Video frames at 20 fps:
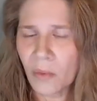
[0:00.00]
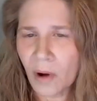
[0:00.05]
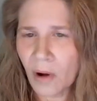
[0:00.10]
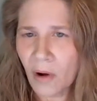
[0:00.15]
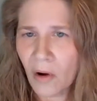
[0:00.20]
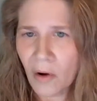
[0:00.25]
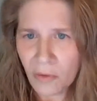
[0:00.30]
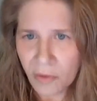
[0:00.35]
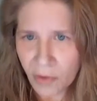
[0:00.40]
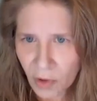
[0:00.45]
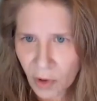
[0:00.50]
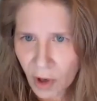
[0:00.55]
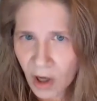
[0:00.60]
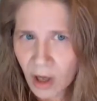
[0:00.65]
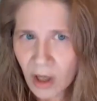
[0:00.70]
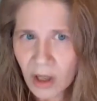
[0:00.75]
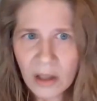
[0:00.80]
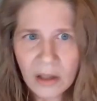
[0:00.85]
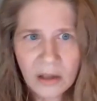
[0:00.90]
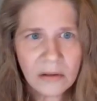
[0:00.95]

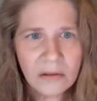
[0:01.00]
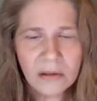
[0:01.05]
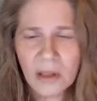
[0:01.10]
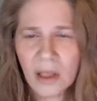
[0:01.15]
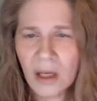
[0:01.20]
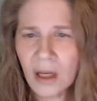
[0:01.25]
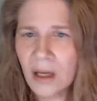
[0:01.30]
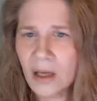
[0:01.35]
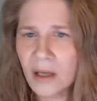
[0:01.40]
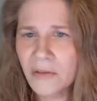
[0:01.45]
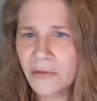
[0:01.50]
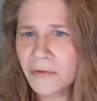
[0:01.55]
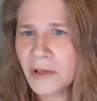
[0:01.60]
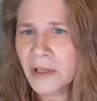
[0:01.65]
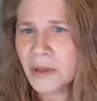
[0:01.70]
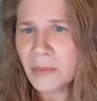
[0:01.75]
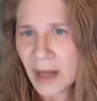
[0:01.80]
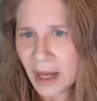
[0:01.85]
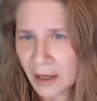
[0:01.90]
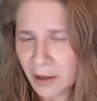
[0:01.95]
Overall,
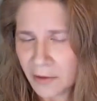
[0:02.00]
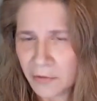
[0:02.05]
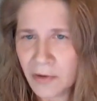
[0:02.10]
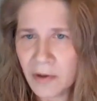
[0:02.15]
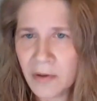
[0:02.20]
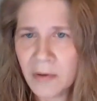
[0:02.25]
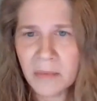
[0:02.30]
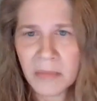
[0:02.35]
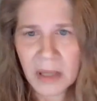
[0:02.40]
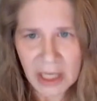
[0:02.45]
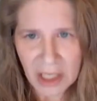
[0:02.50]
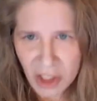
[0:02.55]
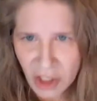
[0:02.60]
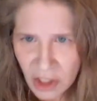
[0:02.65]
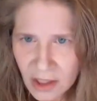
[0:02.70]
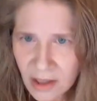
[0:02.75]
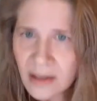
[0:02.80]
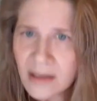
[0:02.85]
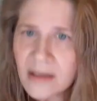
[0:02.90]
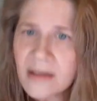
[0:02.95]
feedback from
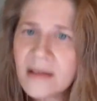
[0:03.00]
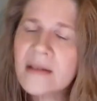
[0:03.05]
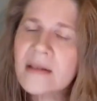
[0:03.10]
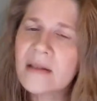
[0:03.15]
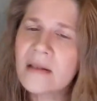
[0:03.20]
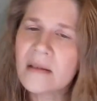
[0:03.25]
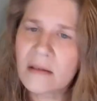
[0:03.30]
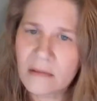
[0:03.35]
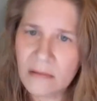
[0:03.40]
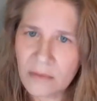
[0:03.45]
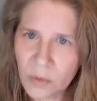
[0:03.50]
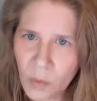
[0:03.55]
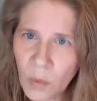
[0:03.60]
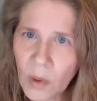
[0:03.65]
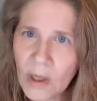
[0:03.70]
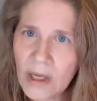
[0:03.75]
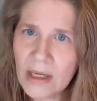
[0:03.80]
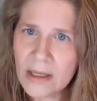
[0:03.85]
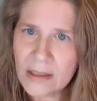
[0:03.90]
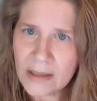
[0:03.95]
patients
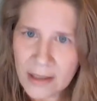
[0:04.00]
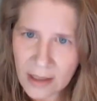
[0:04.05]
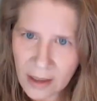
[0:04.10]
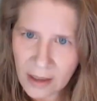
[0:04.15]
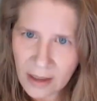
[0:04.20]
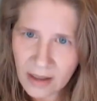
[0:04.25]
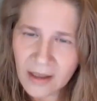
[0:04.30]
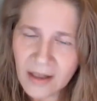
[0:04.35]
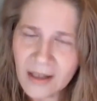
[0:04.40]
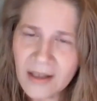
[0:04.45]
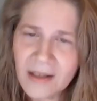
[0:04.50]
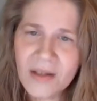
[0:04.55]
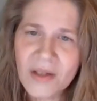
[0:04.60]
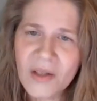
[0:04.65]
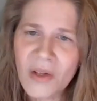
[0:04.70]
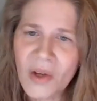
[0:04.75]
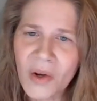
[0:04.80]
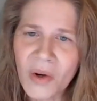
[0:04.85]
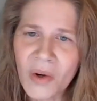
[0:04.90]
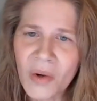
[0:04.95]
weighs in. And
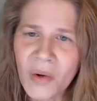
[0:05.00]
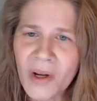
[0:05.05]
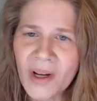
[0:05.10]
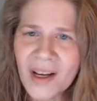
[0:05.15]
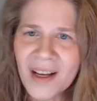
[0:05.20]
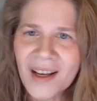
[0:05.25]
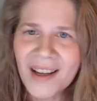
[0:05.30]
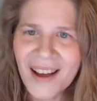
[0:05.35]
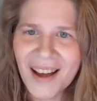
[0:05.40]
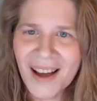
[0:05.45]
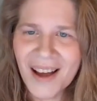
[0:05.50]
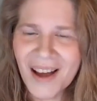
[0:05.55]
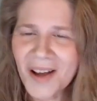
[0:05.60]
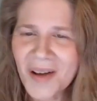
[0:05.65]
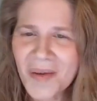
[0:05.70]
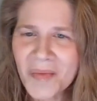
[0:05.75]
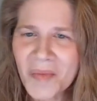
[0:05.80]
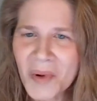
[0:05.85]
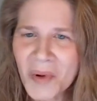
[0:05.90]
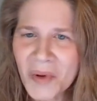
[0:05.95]
so
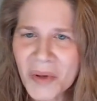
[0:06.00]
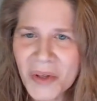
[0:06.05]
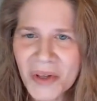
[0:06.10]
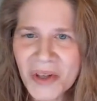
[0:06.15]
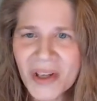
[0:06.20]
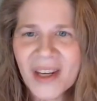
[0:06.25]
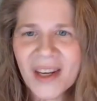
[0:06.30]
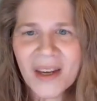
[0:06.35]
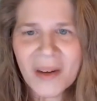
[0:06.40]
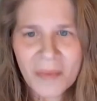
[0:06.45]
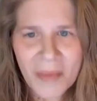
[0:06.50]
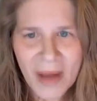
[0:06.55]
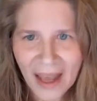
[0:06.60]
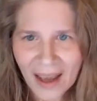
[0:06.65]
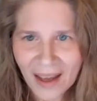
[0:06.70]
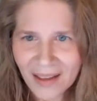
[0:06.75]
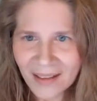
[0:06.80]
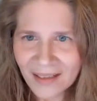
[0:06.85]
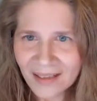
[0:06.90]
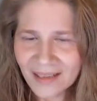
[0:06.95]
both good and
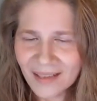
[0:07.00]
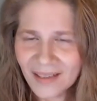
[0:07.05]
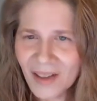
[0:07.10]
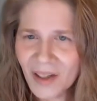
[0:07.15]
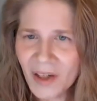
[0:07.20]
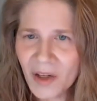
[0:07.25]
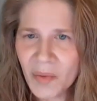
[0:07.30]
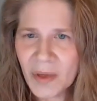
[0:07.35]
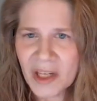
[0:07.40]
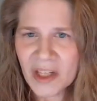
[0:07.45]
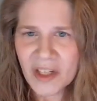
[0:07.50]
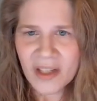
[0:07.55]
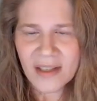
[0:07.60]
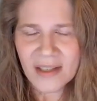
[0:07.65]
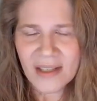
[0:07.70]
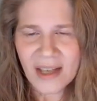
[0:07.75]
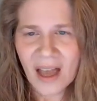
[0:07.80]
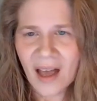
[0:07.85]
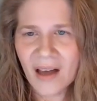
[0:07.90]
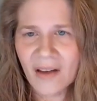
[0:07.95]
bad,
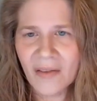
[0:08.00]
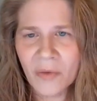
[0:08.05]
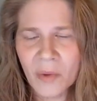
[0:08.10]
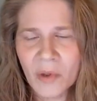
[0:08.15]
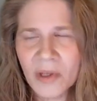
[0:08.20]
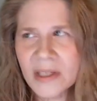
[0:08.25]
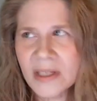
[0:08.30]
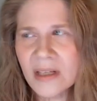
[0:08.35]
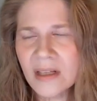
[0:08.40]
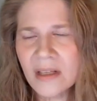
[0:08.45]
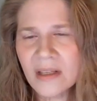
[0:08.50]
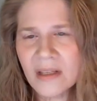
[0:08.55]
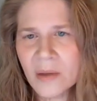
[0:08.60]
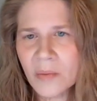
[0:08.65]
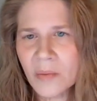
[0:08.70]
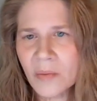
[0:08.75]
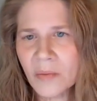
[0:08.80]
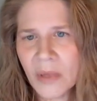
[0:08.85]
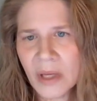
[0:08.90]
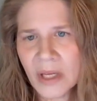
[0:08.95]
we're seeing
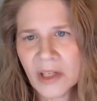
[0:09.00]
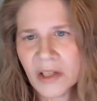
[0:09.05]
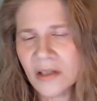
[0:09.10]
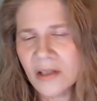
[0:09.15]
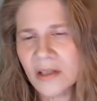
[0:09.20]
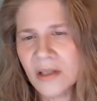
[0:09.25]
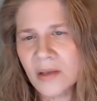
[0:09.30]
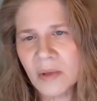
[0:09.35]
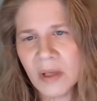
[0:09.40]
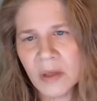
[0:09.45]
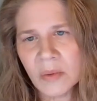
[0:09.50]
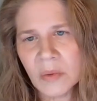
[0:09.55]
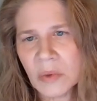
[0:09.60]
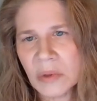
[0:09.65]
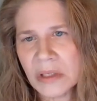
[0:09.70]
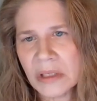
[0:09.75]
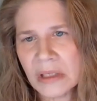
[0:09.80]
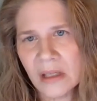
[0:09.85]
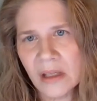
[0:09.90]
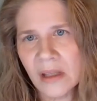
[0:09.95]
some patients, sometimes we're
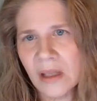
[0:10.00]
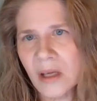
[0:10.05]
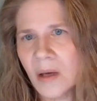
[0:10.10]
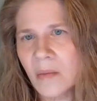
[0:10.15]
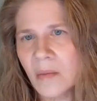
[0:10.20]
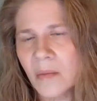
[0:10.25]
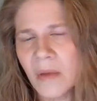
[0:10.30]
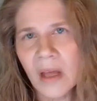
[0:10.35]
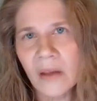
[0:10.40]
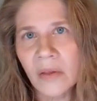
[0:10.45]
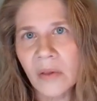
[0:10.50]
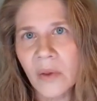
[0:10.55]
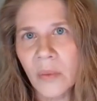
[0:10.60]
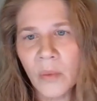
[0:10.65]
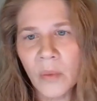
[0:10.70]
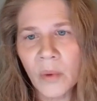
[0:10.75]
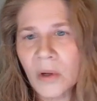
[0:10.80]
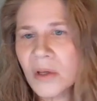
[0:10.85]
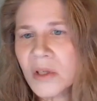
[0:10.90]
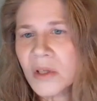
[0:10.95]
seeing them at the
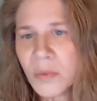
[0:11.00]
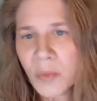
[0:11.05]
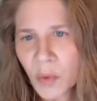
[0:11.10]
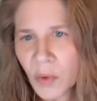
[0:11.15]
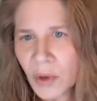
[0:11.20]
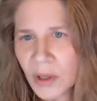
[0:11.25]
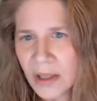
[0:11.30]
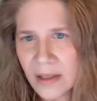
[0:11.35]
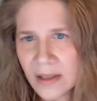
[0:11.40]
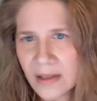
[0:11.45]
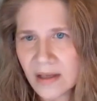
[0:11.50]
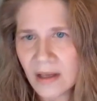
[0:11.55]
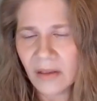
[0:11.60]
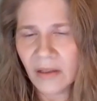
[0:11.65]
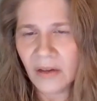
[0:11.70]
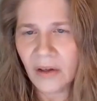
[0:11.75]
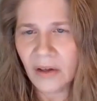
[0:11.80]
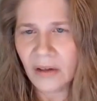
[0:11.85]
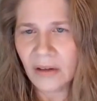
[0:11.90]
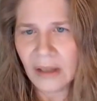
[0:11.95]
worst points in
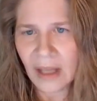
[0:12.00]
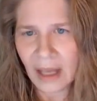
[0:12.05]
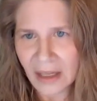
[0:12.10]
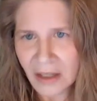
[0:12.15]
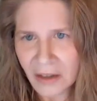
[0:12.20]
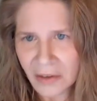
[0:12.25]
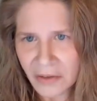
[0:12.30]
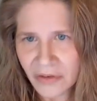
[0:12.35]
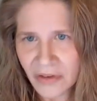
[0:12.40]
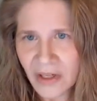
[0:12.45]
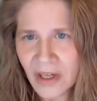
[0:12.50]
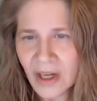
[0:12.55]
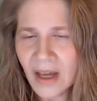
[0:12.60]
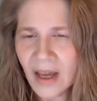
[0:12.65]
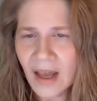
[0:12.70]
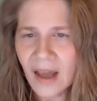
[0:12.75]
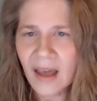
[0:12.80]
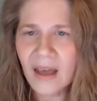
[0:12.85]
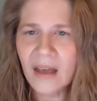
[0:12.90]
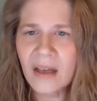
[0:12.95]
their life.
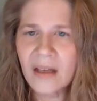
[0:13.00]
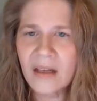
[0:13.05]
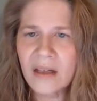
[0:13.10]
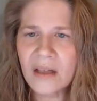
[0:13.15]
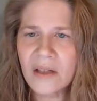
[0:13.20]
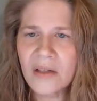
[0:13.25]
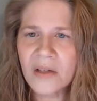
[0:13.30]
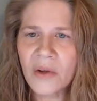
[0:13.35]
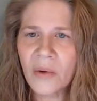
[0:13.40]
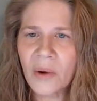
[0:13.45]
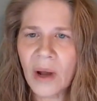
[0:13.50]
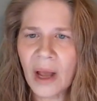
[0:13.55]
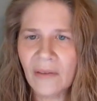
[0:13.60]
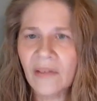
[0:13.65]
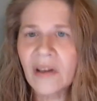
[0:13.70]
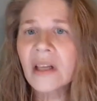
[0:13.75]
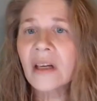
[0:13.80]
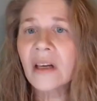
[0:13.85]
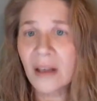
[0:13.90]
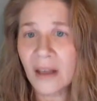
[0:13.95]
And so
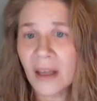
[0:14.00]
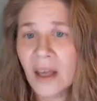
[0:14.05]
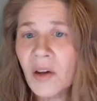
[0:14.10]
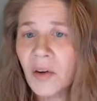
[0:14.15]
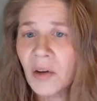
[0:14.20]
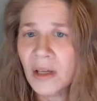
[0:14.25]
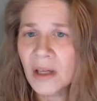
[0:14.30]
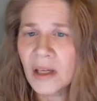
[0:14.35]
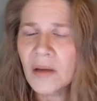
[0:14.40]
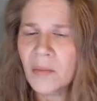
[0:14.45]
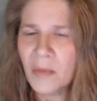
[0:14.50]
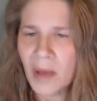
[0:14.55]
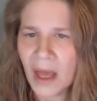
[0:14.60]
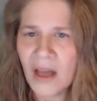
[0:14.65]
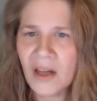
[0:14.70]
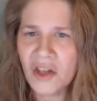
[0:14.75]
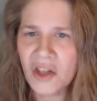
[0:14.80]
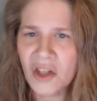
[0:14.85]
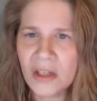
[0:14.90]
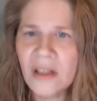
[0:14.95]
having a caring,
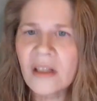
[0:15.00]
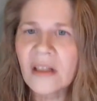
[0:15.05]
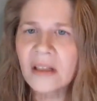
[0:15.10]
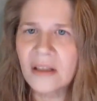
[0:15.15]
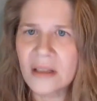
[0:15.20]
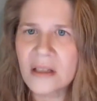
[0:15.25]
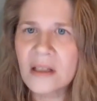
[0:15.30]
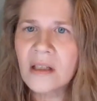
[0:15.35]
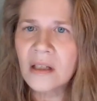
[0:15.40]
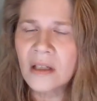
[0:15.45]
compassionate